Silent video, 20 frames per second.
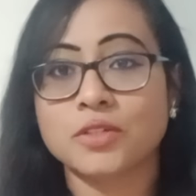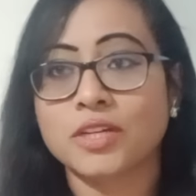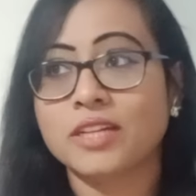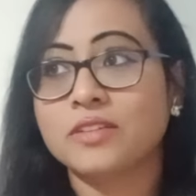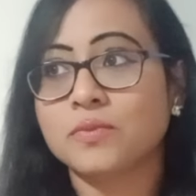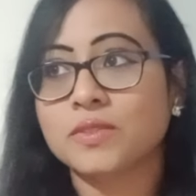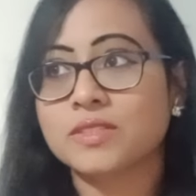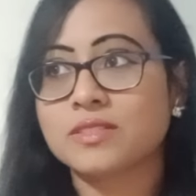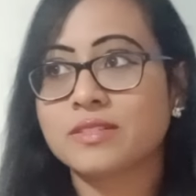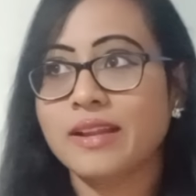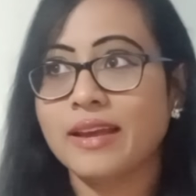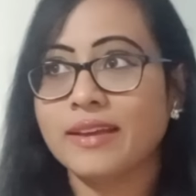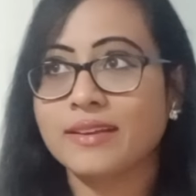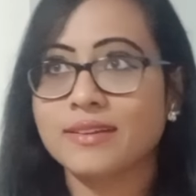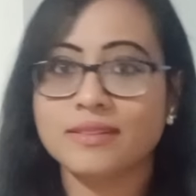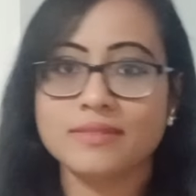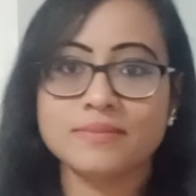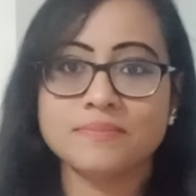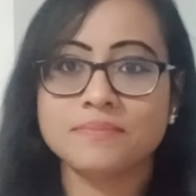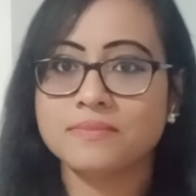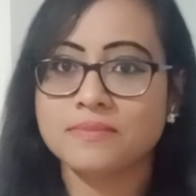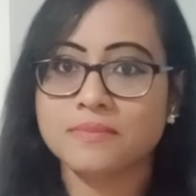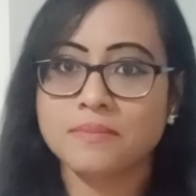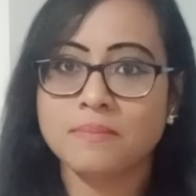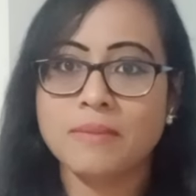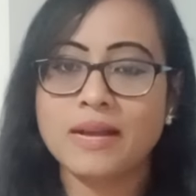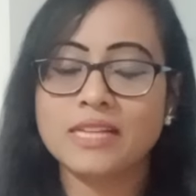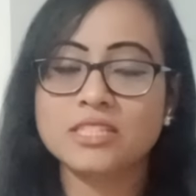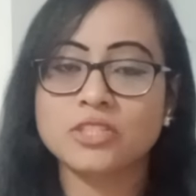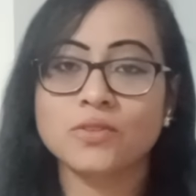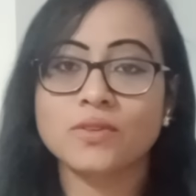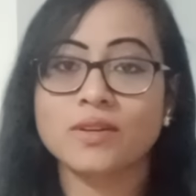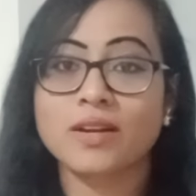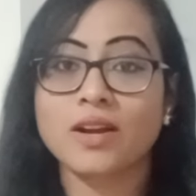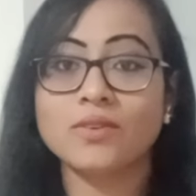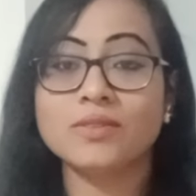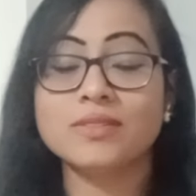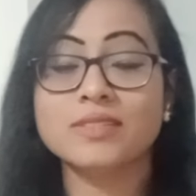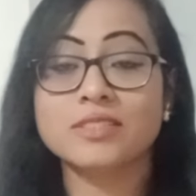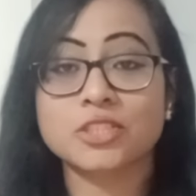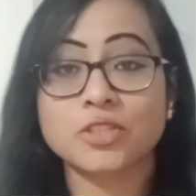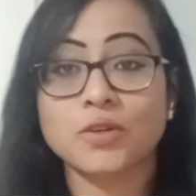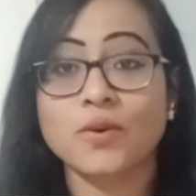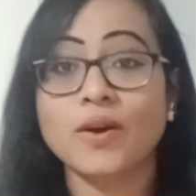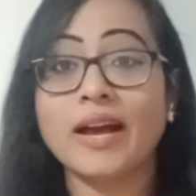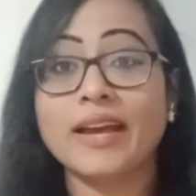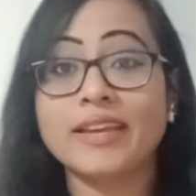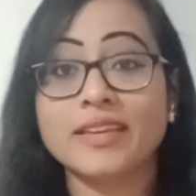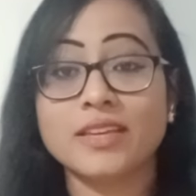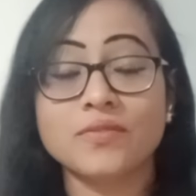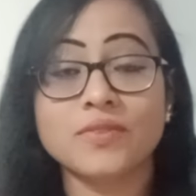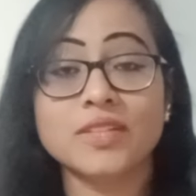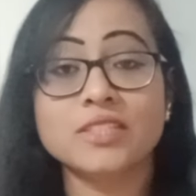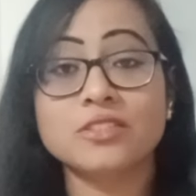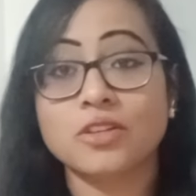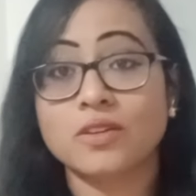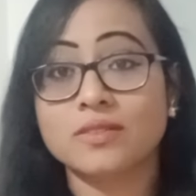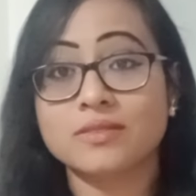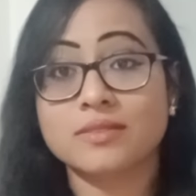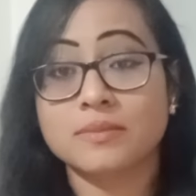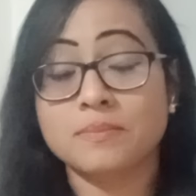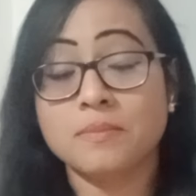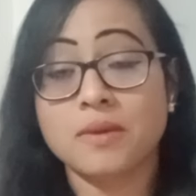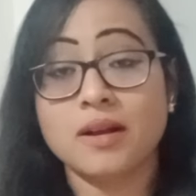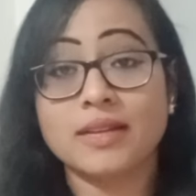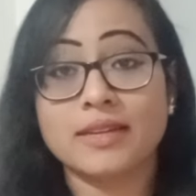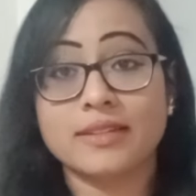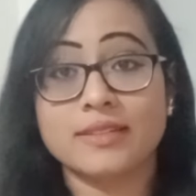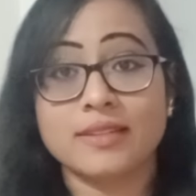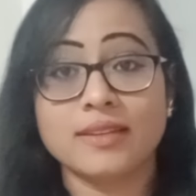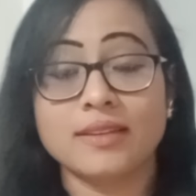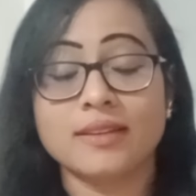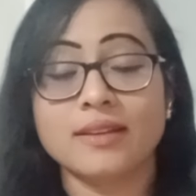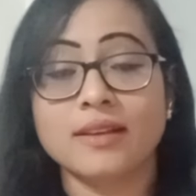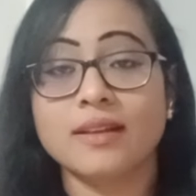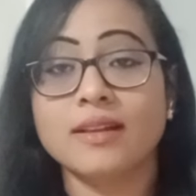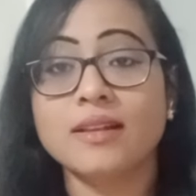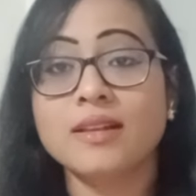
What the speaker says: It was like a massive crowd, so I even taught the marketing.